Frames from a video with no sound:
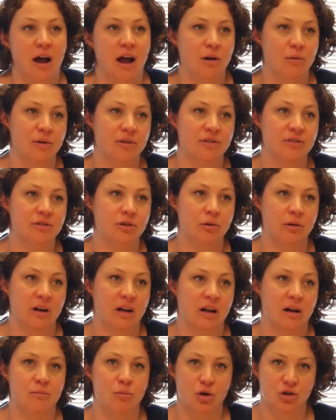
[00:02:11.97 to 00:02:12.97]
I was
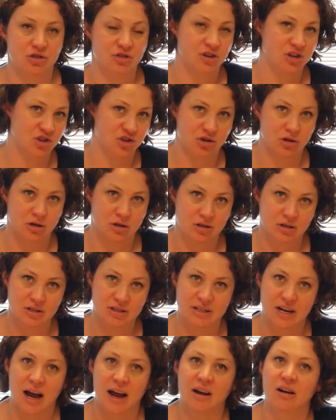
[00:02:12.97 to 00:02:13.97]
doing a more traditional
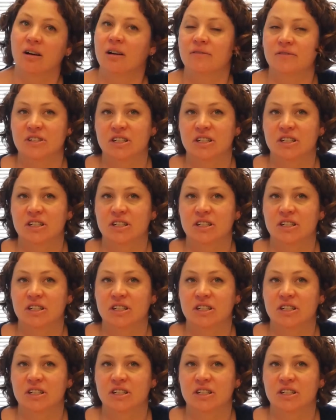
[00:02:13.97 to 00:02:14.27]
style of